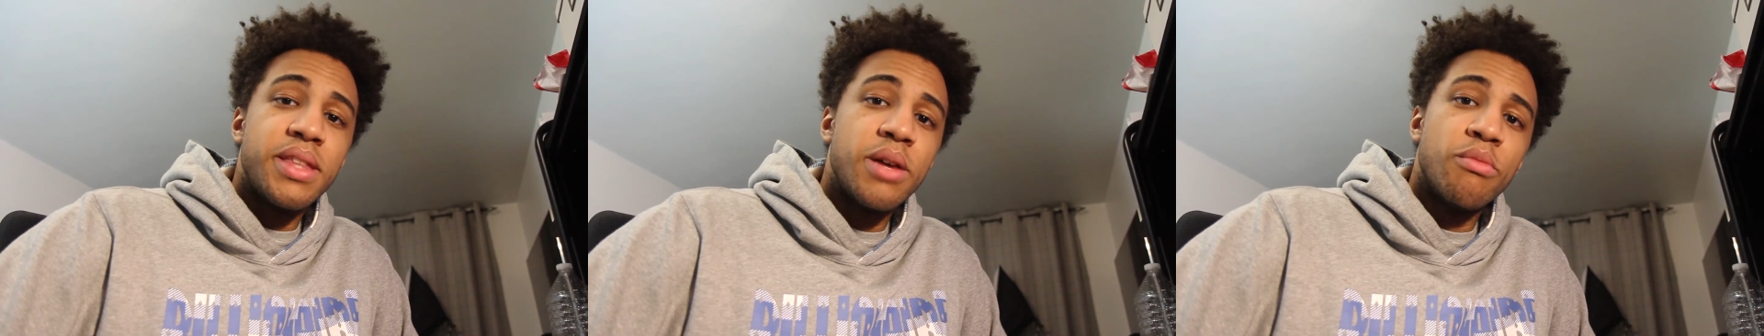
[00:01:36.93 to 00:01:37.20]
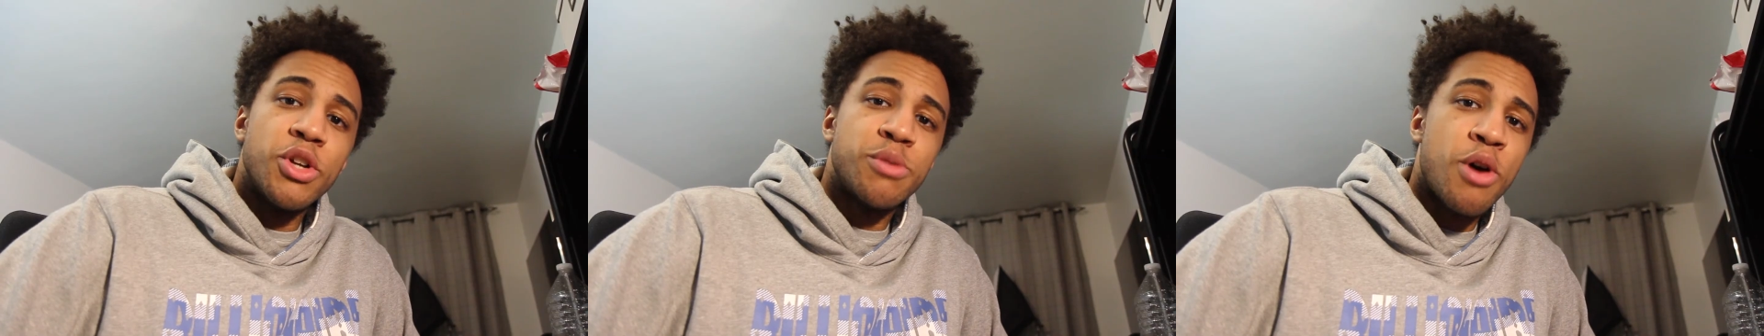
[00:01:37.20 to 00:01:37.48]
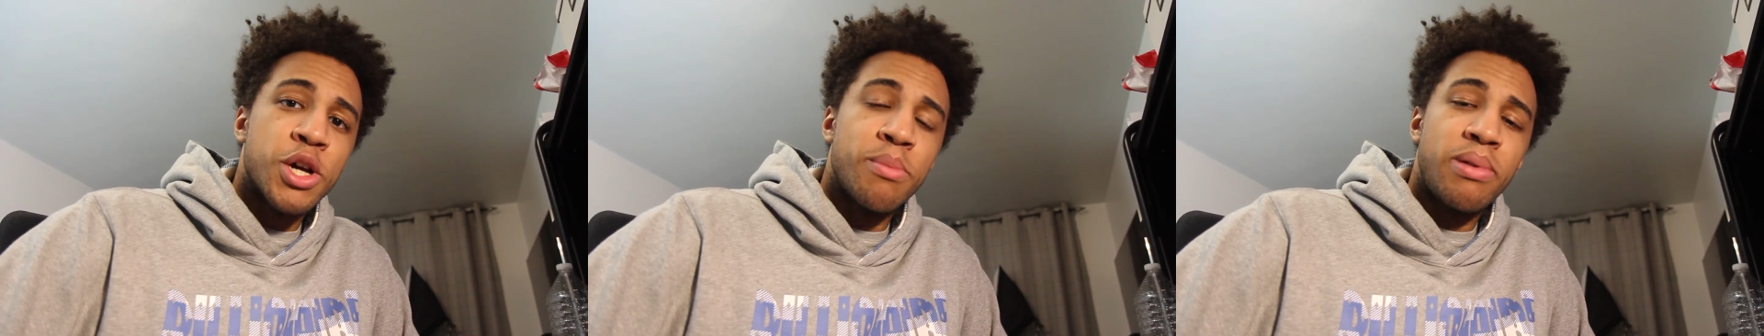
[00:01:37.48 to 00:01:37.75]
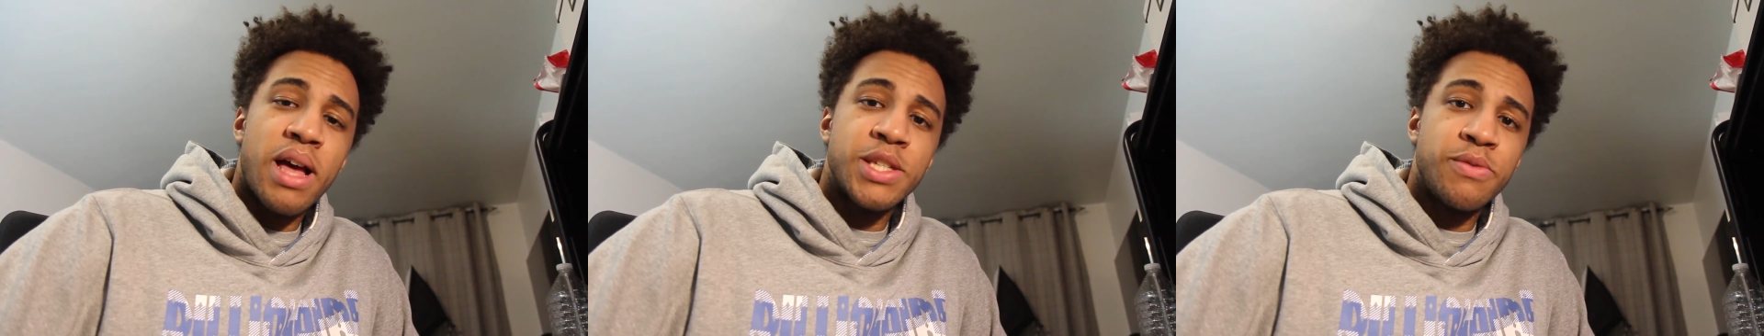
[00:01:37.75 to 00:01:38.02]
then watched
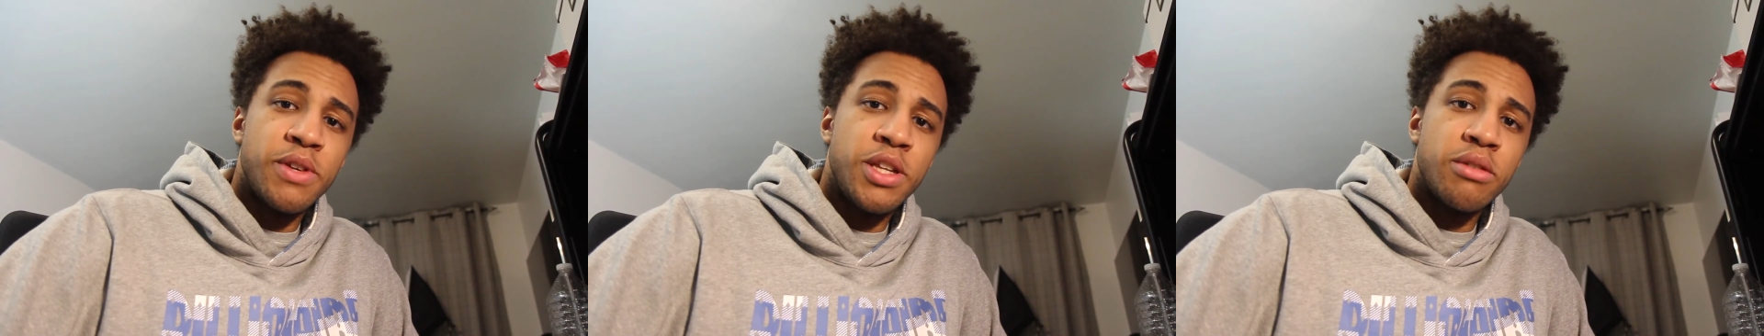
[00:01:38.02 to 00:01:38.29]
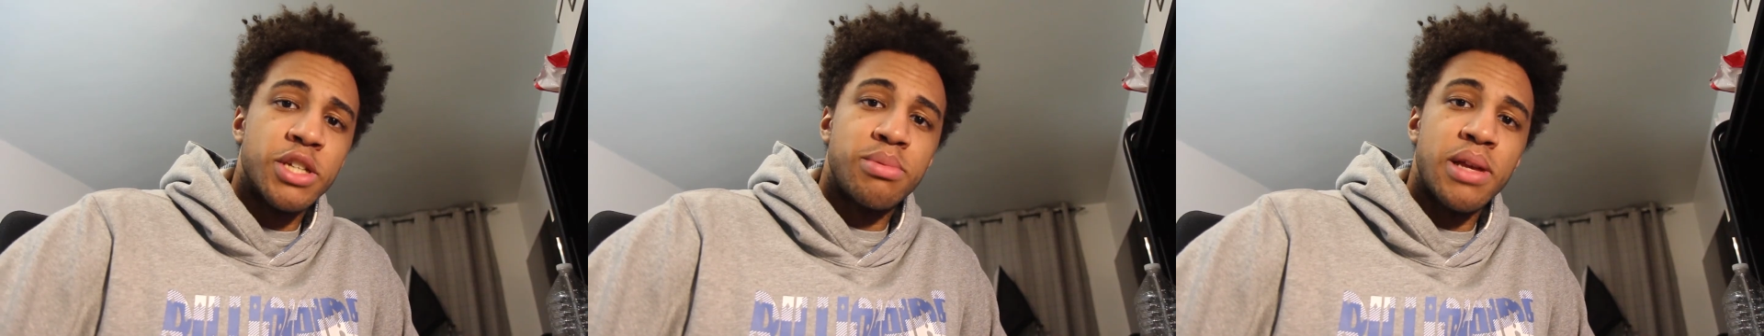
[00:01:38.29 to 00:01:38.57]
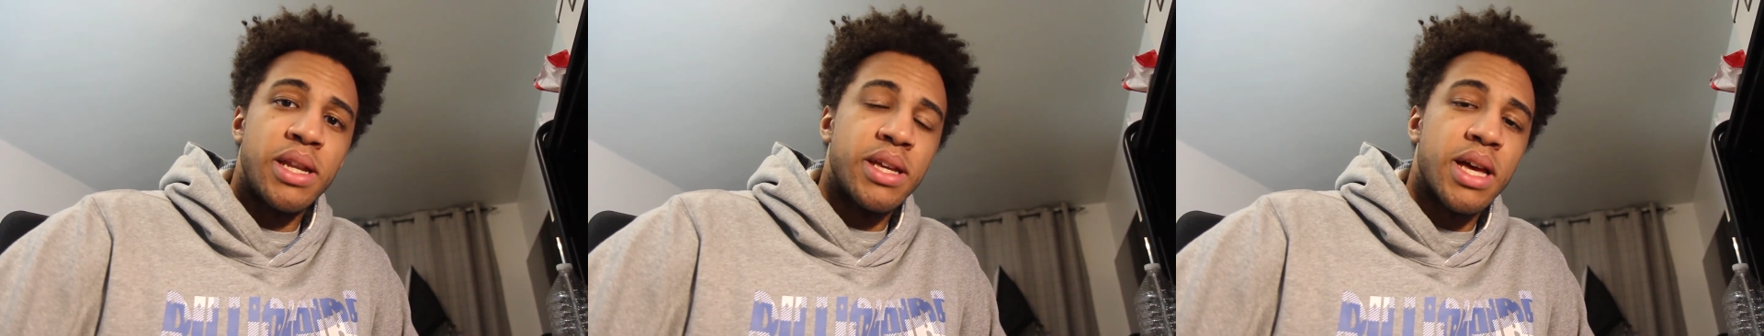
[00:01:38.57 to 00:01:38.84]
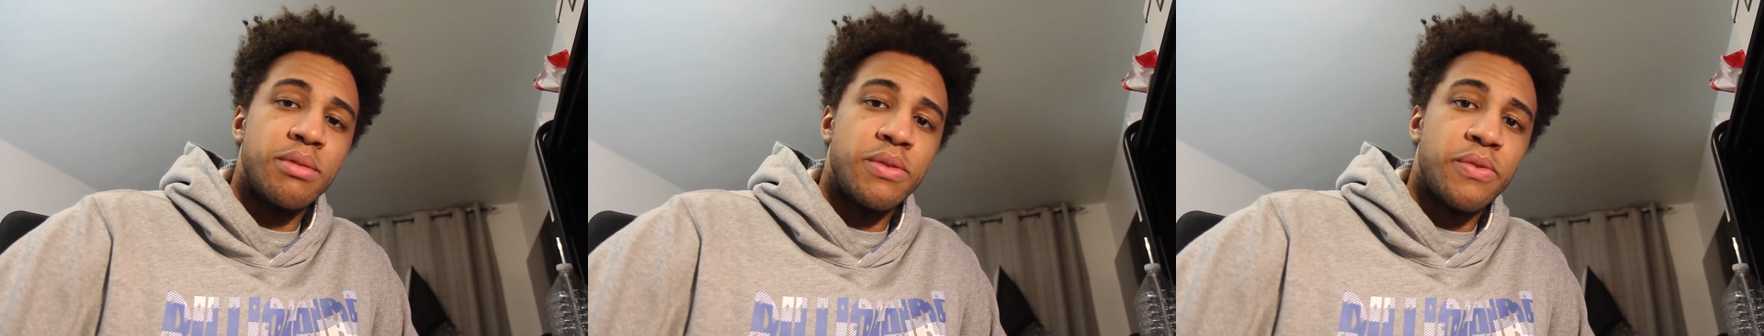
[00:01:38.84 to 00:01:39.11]
Markiplier's video explaining
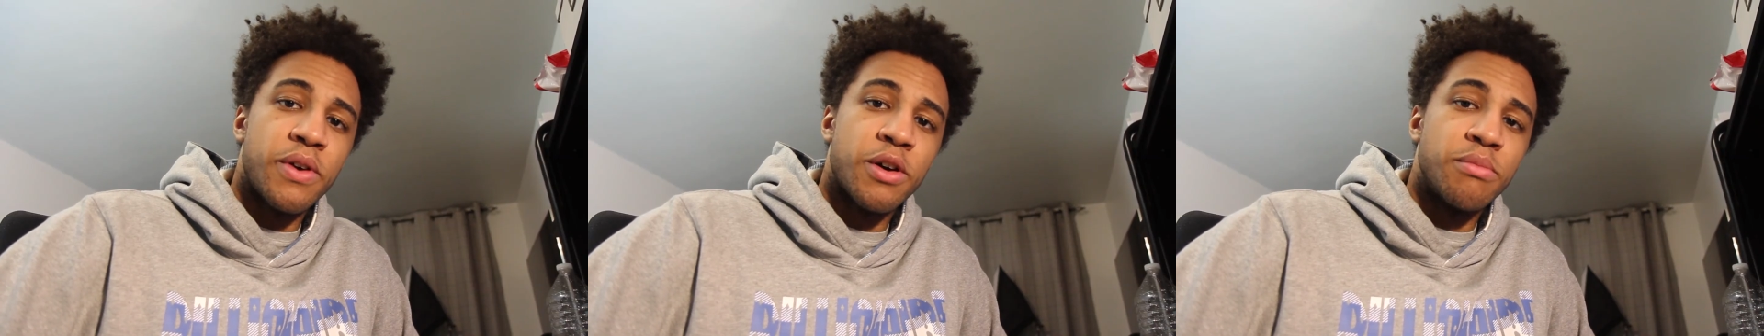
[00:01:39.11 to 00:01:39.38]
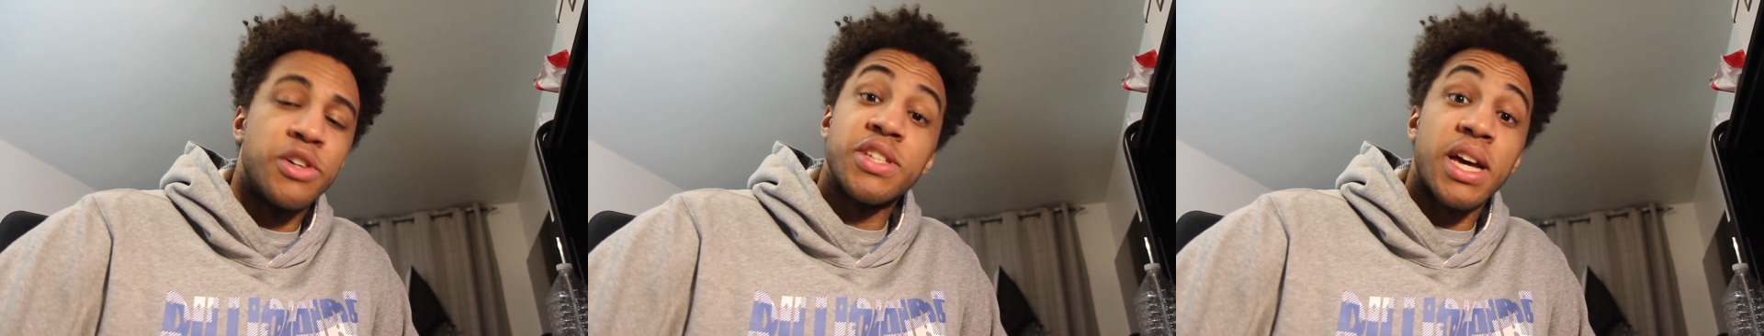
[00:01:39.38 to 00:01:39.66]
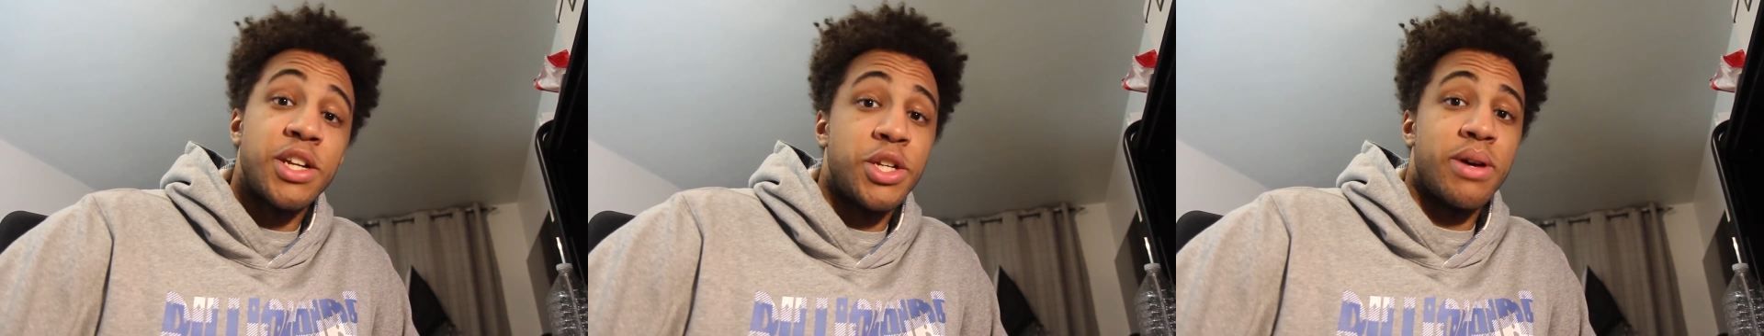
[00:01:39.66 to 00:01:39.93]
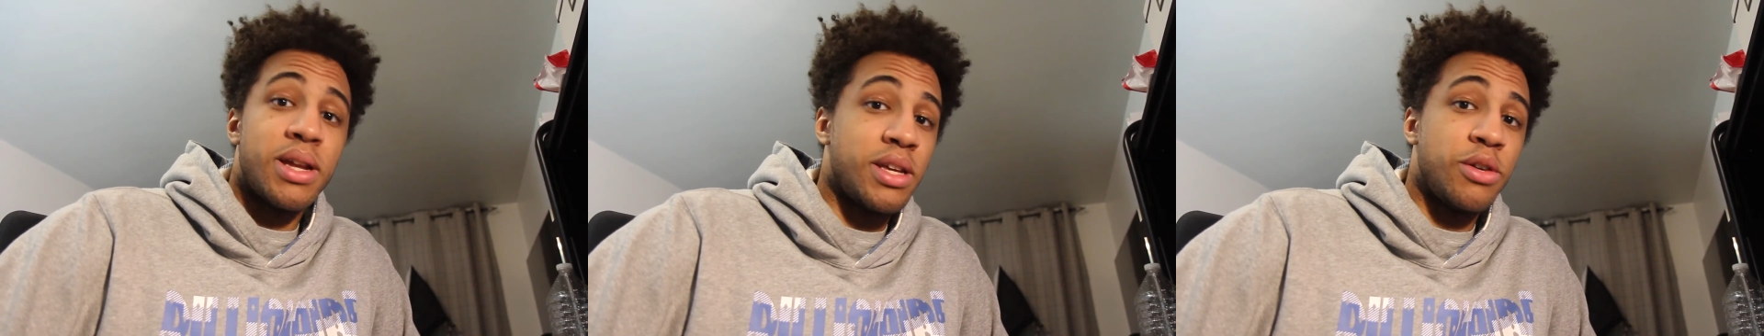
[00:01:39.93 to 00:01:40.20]
how he felt because I had
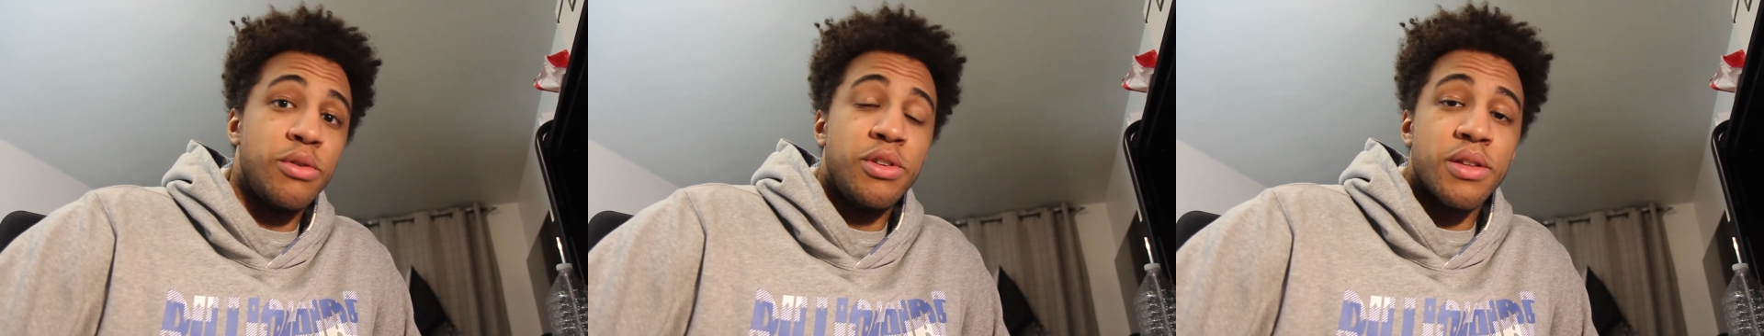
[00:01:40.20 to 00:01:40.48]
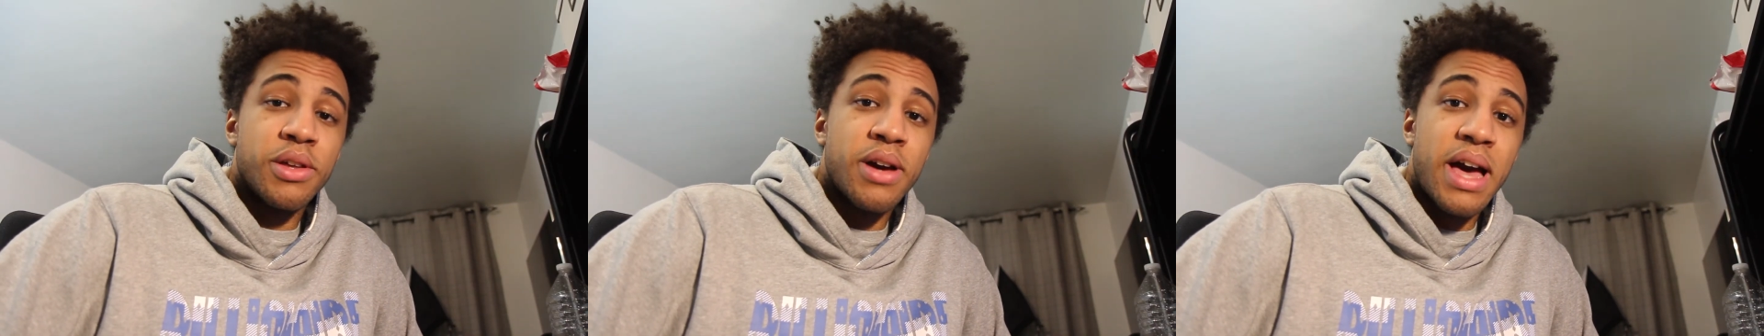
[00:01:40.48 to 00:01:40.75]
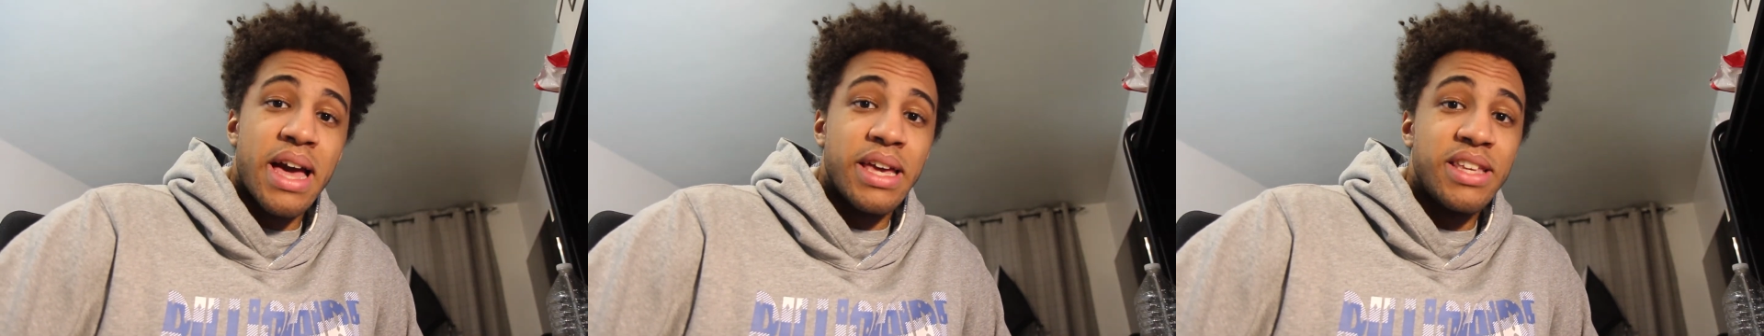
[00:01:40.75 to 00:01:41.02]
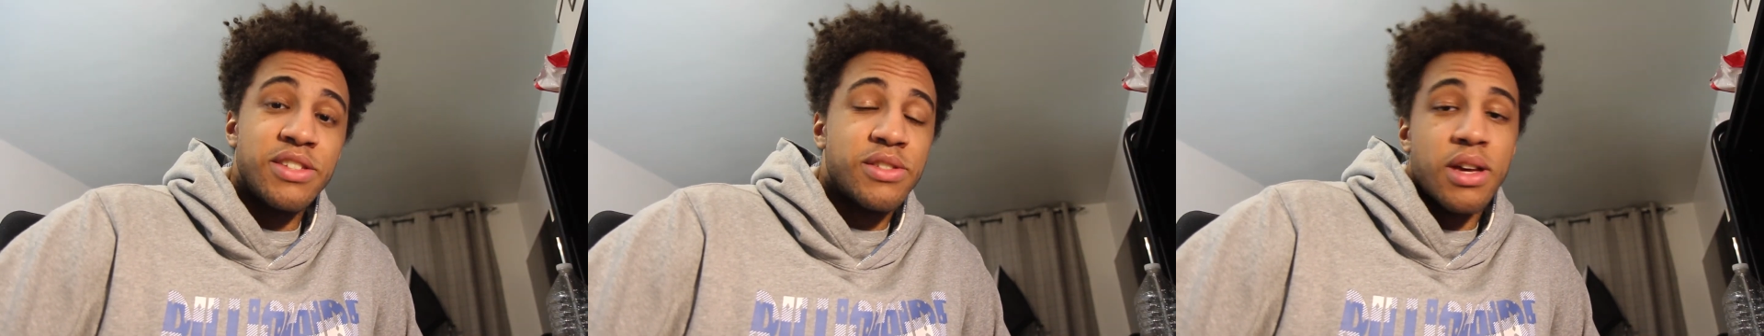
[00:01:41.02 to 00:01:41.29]
no idea who the other guy
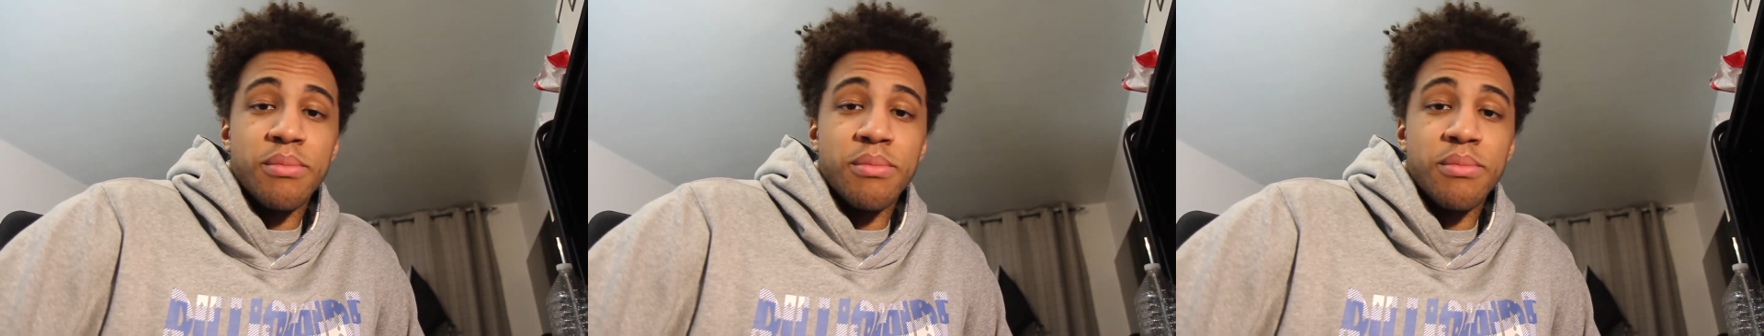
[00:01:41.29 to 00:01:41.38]
is.